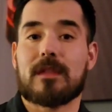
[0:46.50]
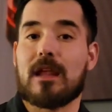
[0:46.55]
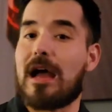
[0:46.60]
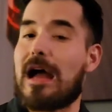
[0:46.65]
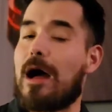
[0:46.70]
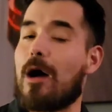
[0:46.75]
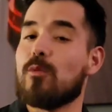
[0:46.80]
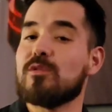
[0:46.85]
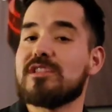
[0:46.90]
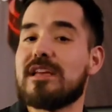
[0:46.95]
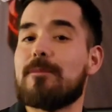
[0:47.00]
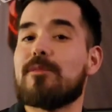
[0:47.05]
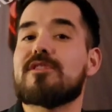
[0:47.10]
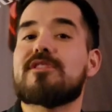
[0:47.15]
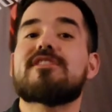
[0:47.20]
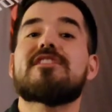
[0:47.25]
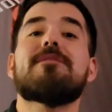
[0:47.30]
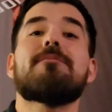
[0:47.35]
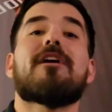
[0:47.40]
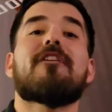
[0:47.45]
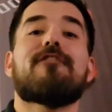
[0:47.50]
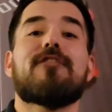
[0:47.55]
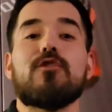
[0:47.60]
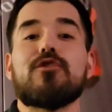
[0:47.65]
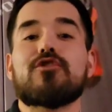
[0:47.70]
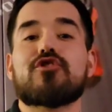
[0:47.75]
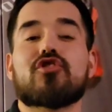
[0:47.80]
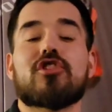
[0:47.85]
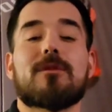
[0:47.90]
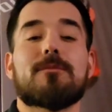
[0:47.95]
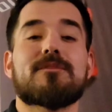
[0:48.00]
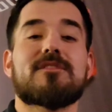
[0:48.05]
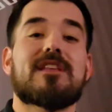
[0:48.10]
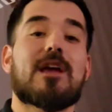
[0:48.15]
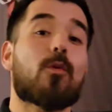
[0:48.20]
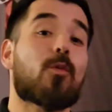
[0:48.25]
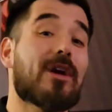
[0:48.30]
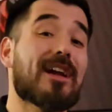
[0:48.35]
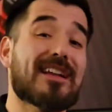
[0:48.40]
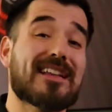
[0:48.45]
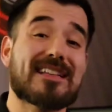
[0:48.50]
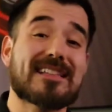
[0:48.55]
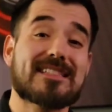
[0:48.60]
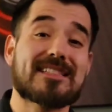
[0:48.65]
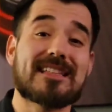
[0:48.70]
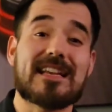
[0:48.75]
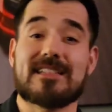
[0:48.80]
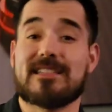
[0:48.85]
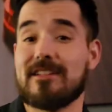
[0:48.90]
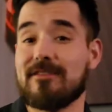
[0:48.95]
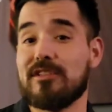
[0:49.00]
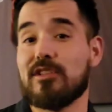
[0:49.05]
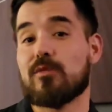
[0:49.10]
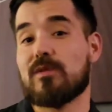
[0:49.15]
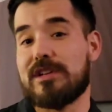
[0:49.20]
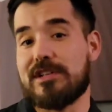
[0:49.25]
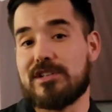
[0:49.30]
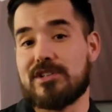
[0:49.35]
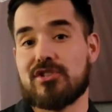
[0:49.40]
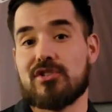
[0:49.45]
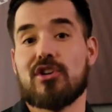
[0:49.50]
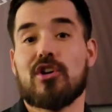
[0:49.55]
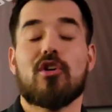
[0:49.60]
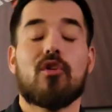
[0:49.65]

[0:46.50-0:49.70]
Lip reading: I was able to see my fuel trims. They were excessively rich